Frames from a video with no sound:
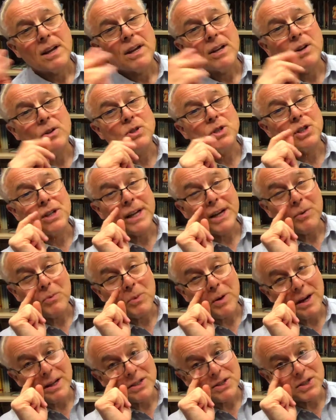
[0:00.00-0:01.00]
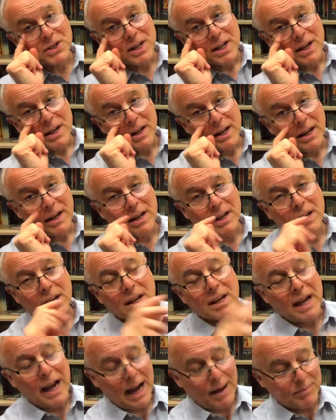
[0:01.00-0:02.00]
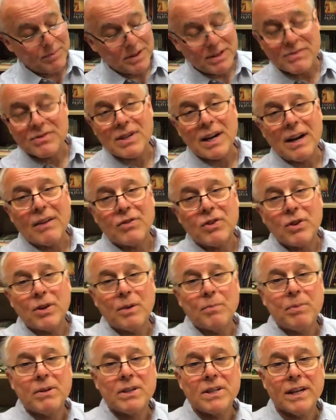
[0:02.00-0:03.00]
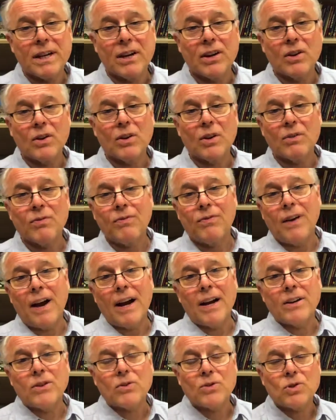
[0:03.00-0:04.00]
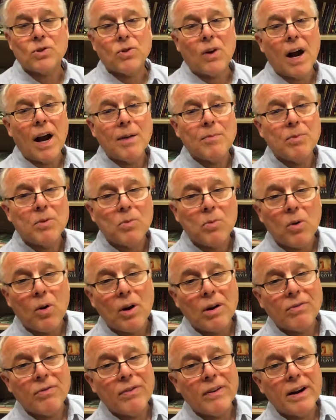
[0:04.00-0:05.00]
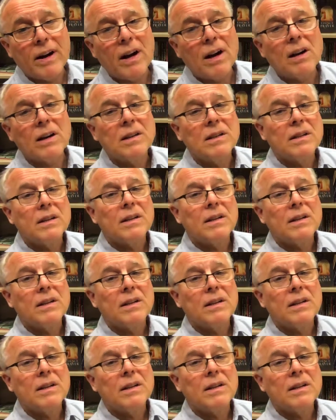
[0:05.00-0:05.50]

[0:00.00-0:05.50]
Usually it was captives after a particular fight or tribal warfare.